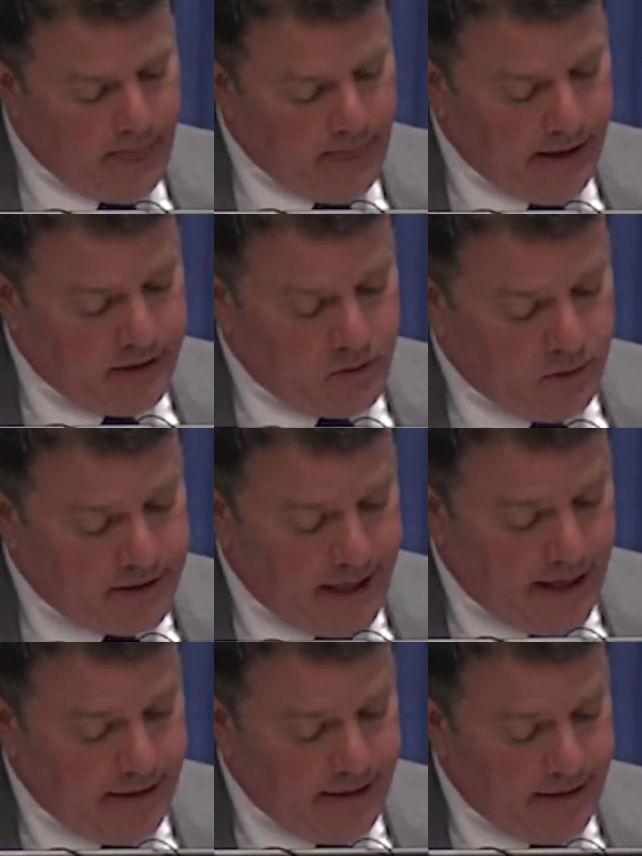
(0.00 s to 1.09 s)
and I just want to
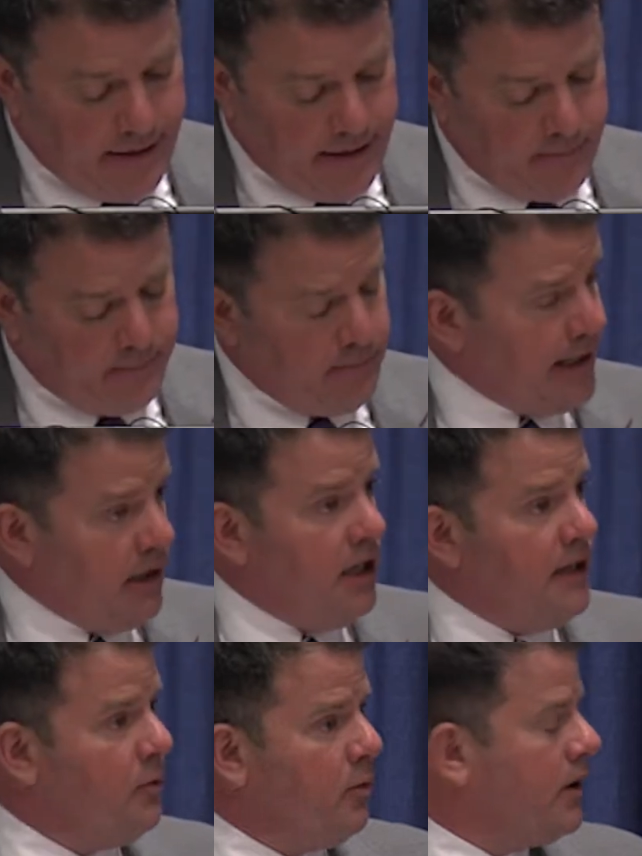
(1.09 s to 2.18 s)
say that I'm, i
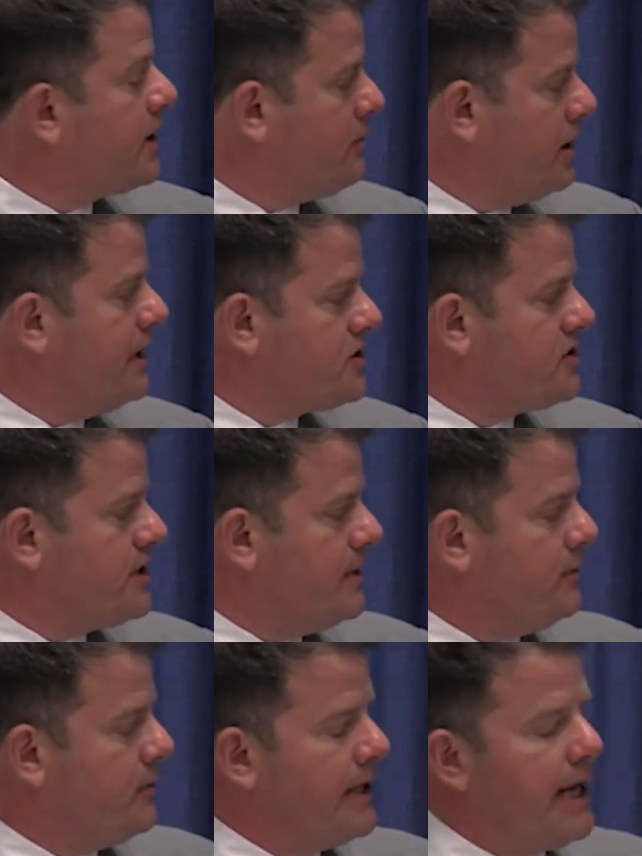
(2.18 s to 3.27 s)
love the working relationship
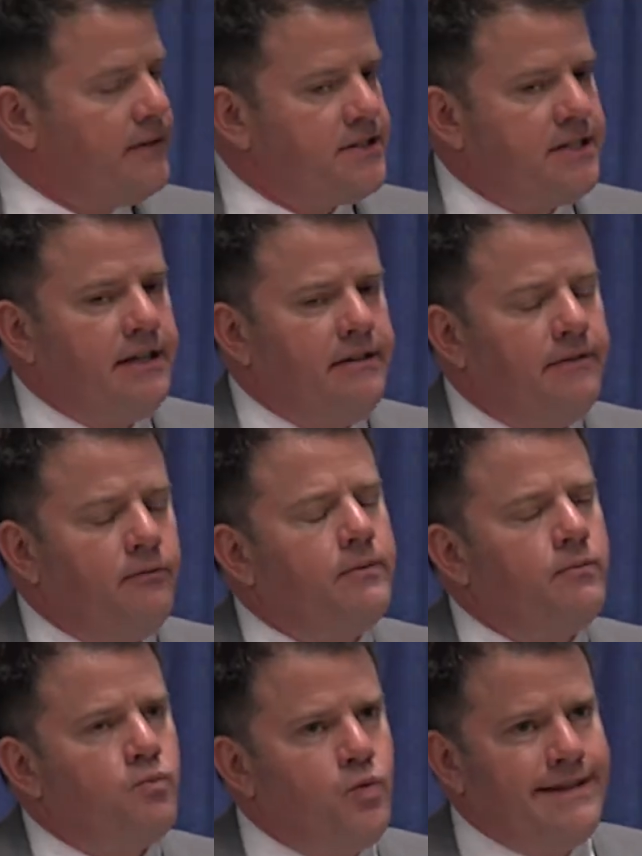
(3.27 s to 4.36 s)
that we have the city
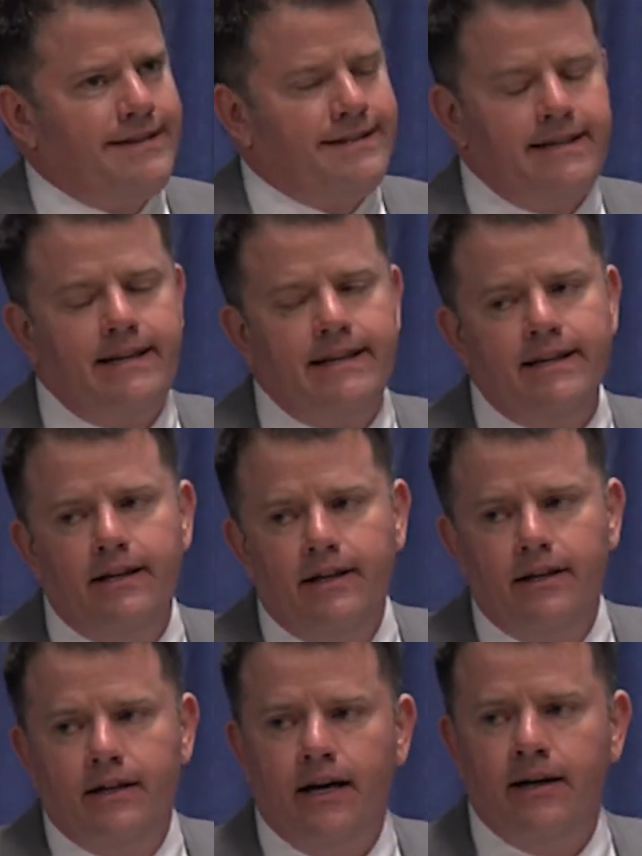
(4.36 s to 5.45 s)
with the city,
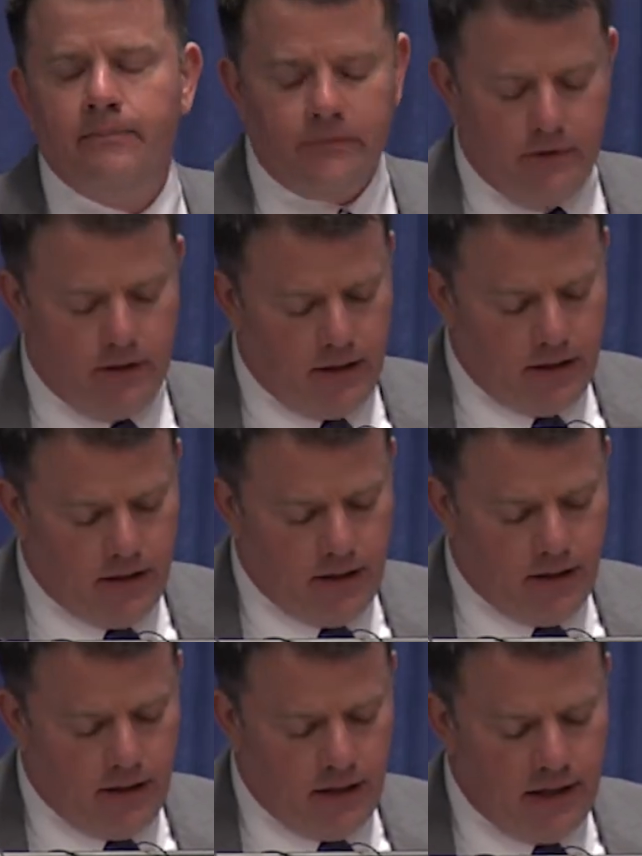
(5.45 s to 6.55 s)
um,
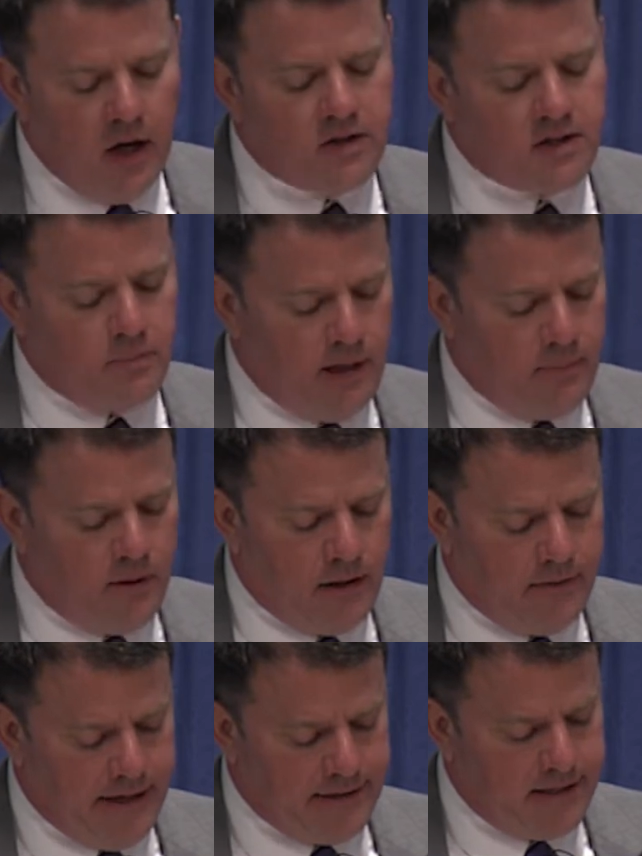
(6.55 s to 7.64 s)
in no small
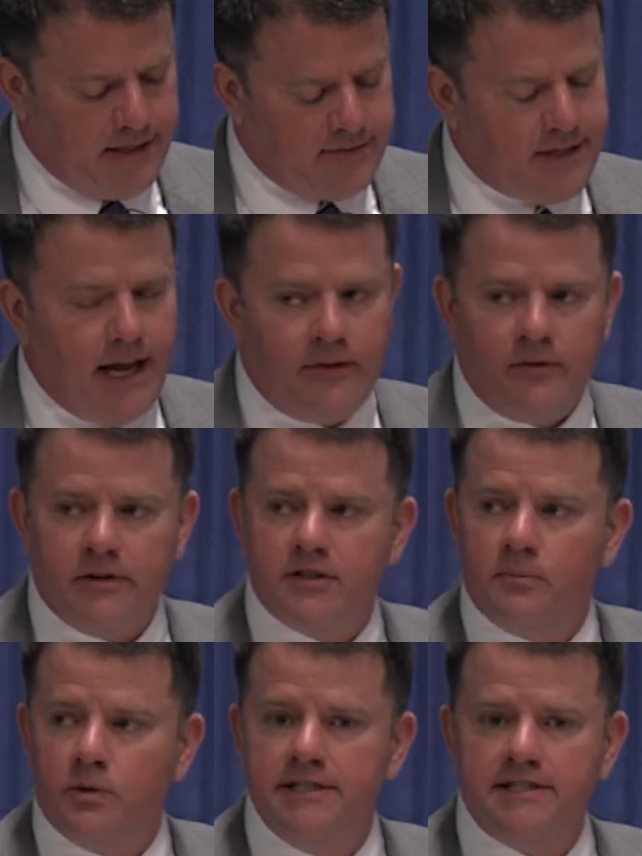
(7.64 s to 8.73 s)
part thanks to his efforts. So
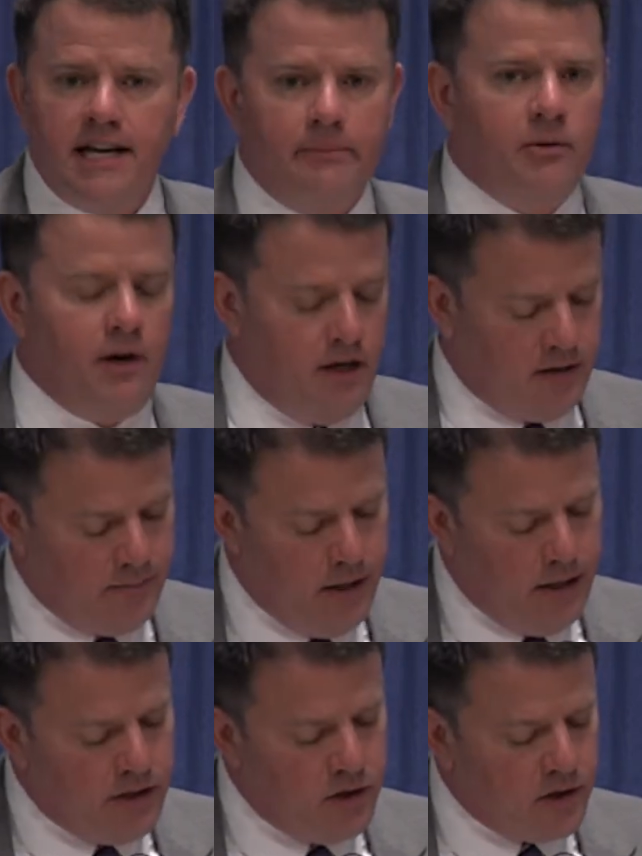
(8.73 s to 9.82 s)
please help me welcome
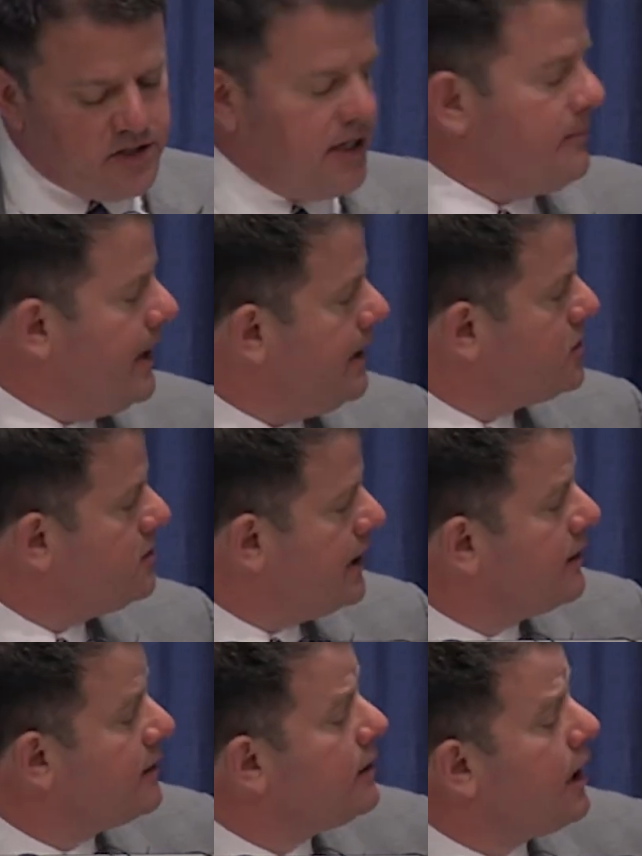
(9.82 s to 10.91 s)
your city manager,
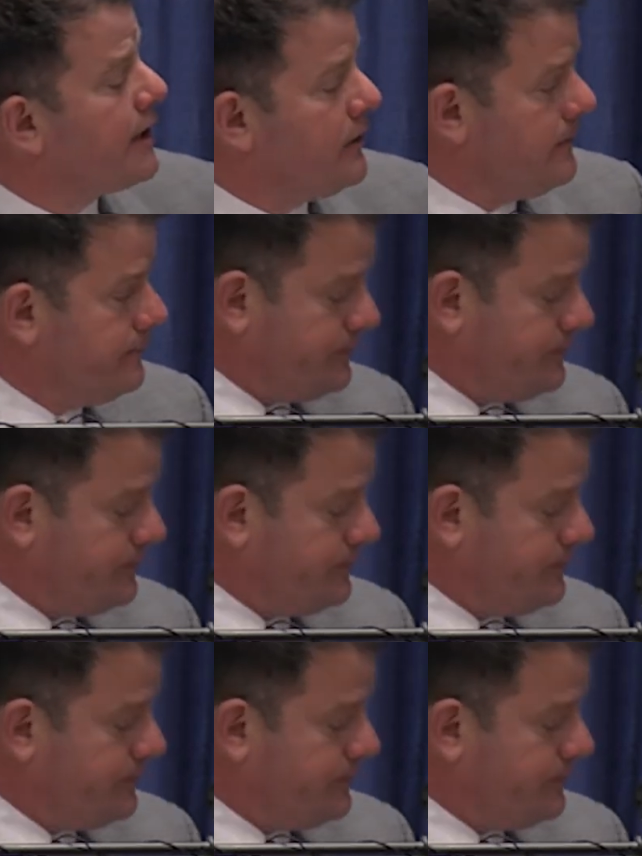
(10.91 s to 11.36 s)
Darron Leiker.